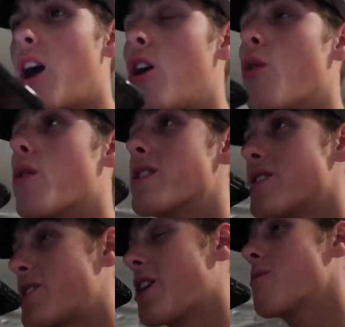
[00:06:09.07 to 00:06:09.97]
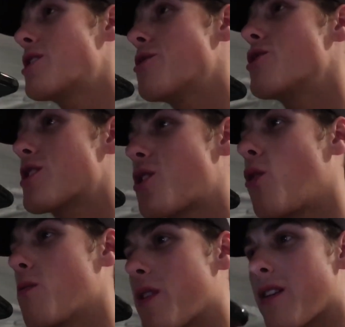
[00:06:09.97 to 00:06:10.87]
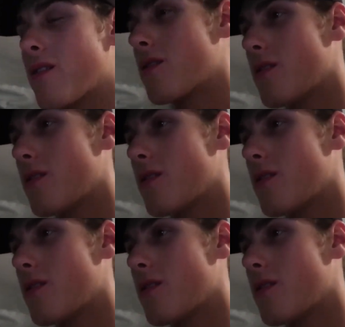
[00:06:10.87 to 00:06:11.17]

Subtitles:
No, say what you just told me.